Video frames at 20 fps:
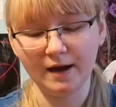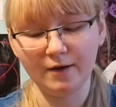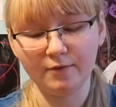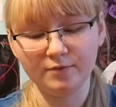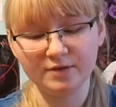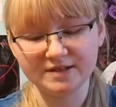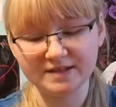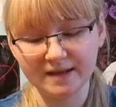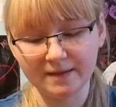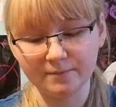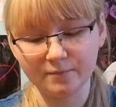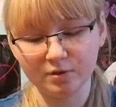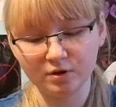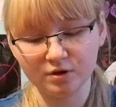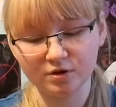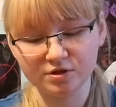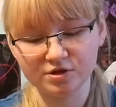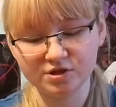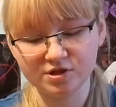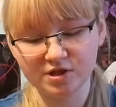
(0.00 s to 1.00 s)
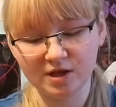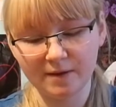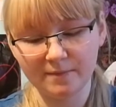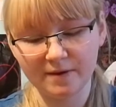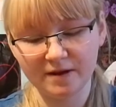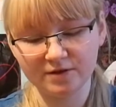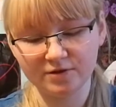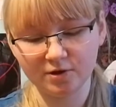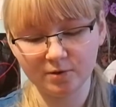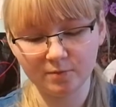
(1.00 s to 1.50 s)
resembles a
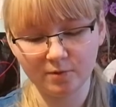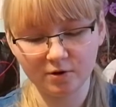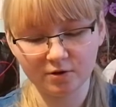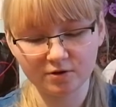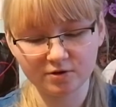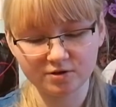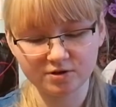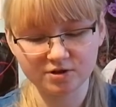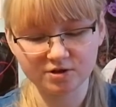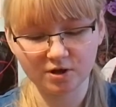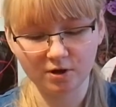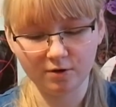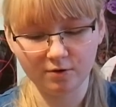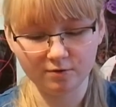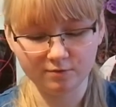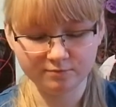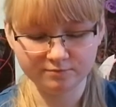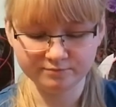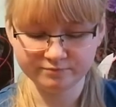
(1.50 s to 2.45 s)
bento box. So